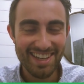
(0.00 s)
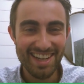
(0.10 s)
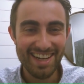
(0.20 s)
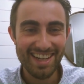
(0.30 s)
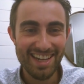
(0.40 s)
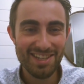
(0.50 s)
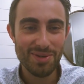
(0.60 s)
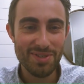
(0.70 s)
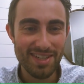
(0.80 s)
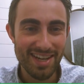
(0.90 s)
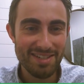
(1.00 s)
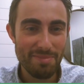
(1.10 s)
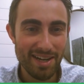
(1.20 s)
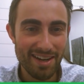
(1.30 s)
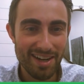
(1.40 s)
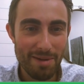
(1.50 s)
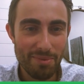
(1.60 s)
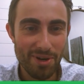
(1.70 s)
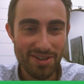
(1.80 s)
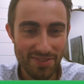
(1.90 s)
That's always nice, making a
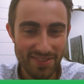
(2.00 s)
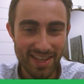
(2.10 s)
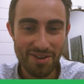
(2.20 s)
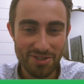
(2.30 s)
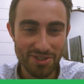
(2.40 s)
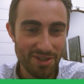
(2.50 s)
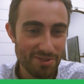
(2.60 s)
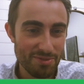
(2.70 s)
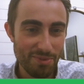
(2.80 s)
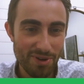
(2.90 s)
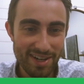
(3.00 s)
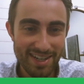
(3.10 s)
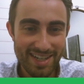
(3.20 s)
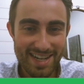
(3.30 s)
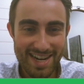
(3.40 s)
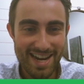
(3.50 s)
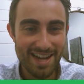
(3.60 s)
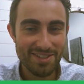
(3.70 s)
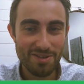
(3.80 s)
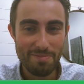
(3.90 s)
couple $100,000 more.
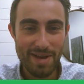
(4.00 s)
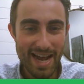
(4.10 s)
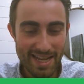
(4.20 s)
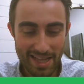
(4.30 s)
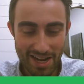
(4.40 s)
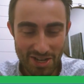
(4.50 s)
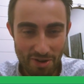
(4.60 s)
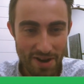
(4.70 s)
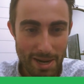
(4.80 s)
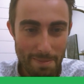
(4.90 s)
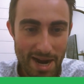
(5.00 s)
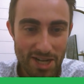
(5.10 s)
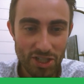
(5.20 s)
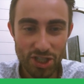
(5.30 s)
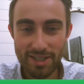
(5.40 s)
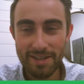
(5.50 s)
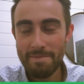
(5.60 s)
Not so bad. Thank you very much.